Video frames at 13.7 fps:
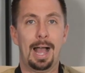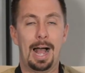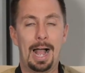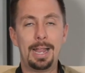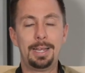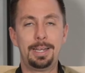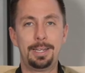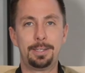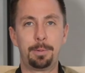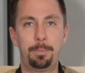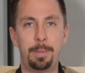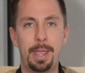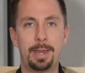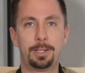I need to
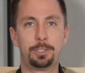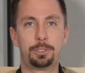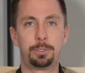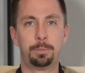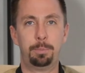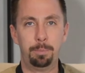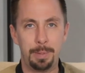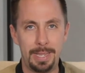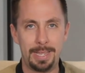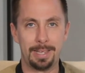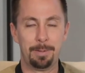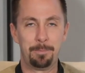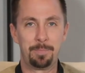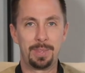manage
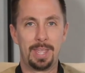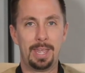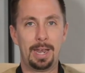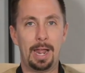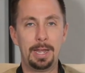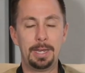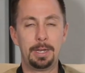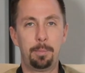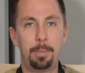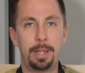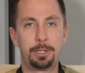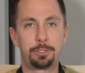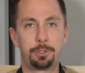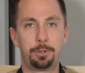me, and I need to
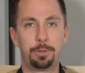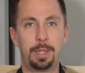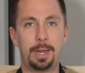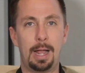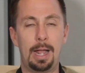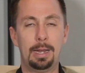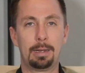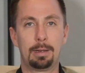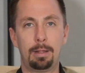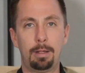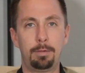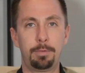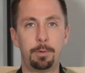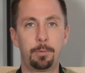make sure that I
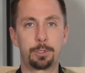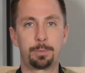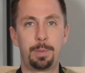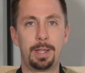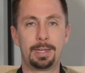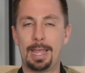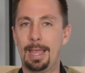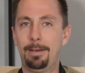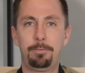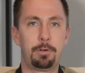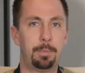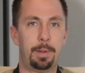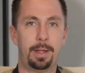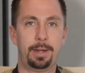love and respect
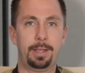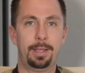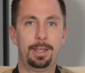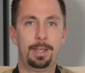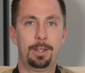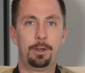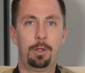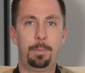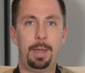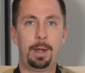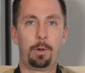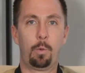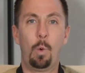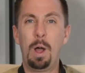everybody, no
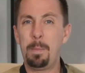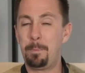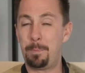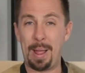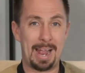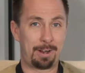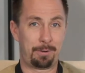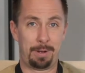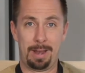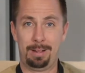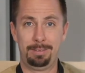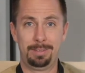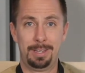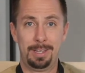matter what
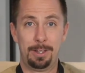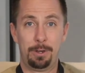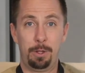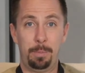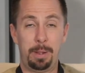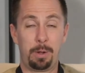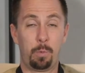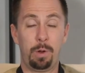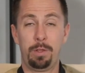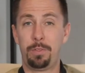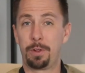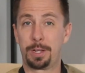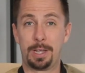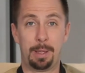background, no matter where
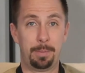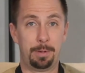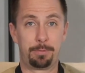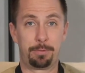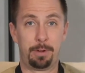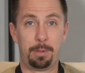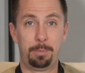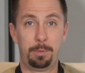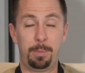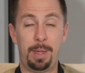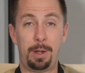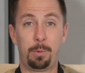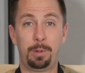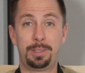they're coming from, no
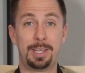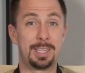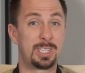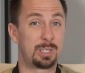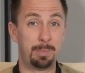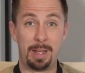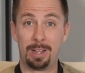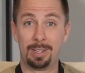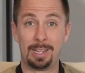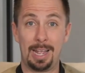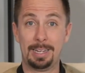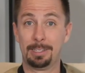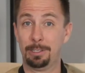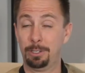matter what they smell
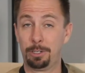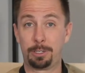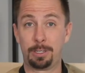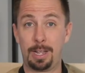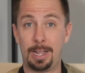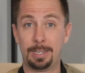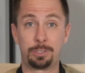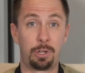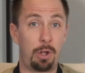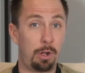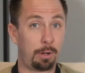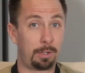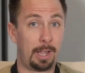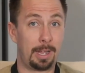like, look like,
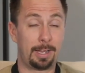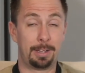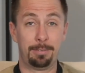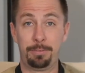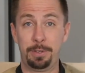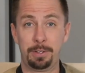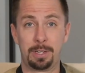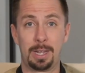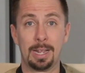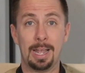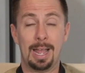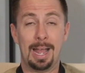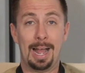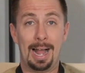talk like, and feel like.
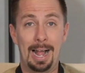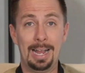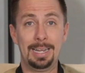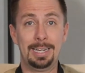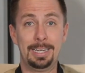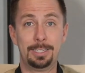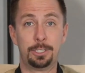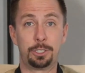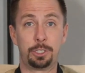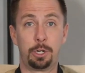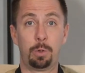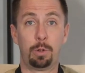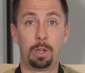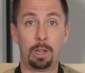I need to
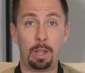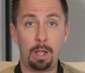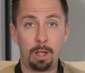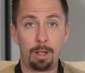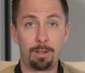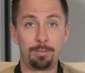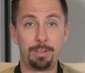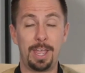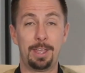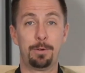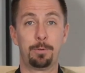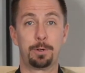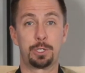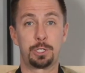show love
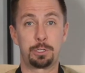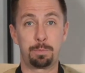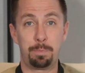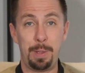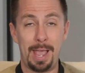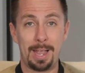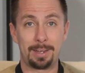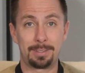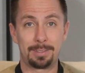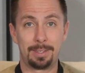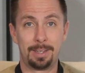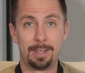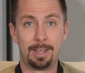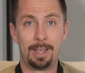and respect
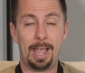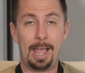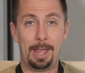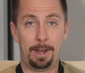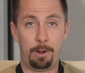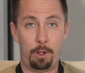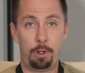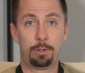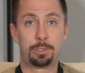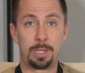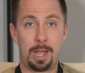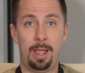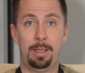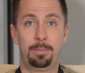at all
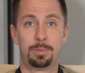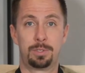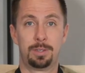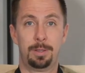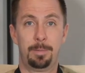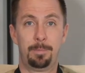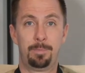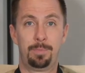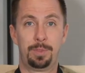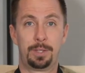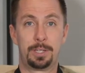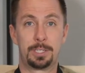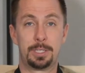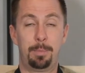times,
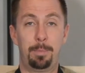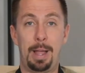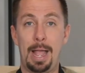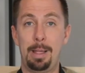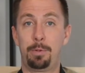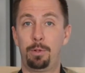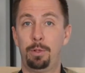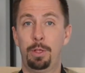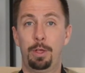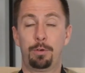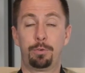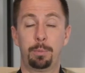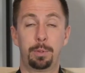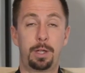because the Bible,
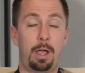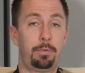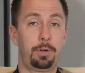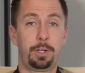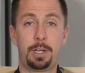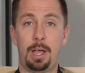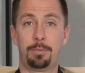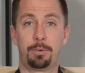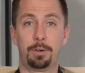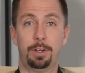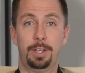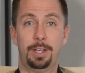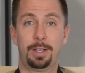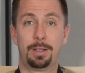from cover to
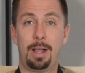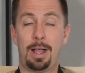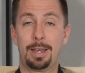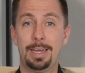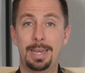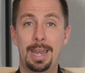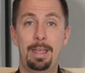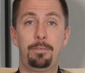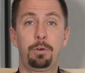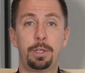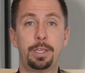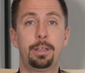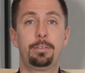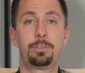cover, God never
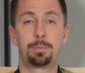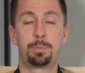gives